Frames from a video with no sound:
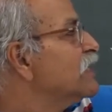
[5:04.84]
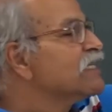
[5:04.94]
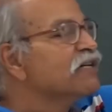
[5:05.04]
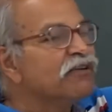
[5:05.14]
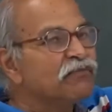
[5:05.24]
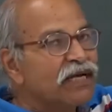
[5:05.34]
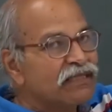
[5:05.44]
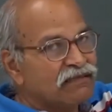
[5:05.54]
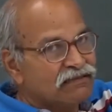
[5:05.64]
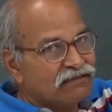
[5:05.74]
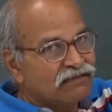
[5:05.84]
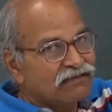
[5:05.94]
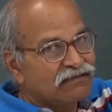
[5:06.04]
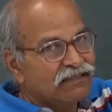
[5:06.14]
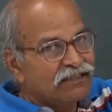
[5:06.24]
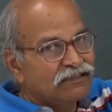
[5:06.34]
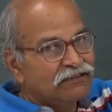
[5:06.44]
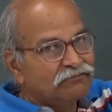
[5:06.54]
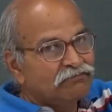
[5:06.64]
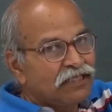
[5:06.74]
is given by this.
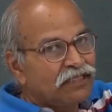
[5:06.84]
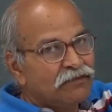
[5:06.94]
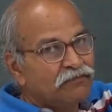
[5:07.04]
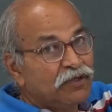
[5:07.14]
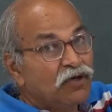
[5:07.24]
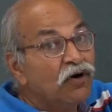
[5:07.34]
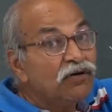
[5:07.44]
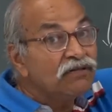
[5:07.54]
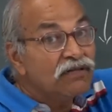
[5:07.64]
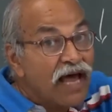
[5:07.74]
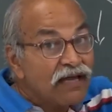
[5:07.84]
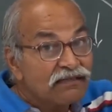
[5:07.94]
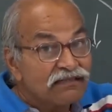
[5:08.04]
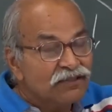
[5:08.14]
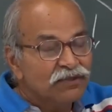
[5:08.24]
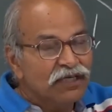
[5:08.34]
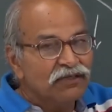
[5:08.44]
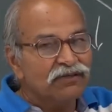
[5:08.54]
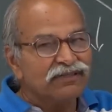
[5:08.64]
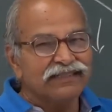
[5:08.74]
But beyond that, you
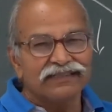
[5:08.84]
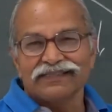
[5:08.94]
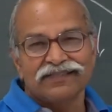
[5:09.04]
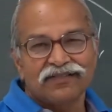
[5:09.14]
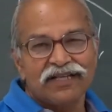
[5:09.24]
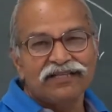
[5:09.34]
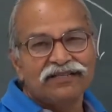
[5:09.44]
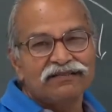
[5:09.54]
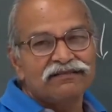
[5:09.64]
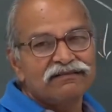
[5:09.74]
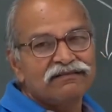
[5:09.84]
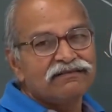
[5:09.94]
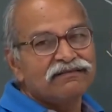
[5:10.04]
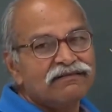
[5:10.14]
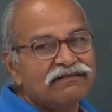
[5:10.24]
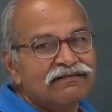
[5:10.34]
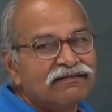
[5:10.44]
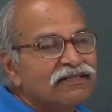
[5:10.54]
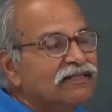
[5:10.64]
cannot stretch the